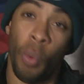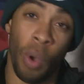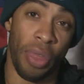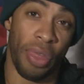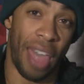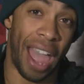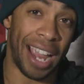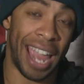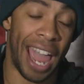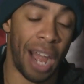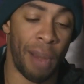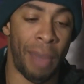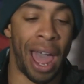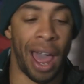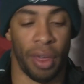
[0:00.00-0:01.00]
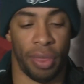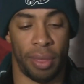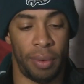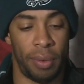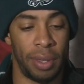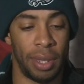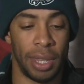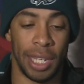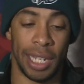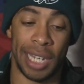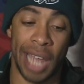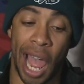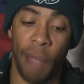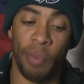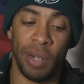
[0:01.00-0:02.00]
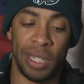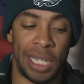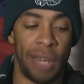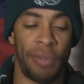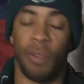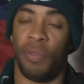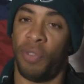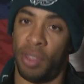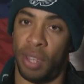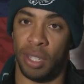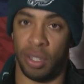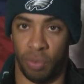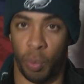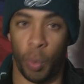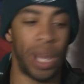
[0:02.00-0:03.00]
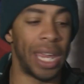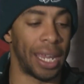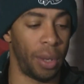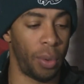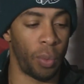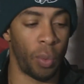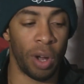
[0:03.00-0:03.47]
With that kind of math, the top receiver for this week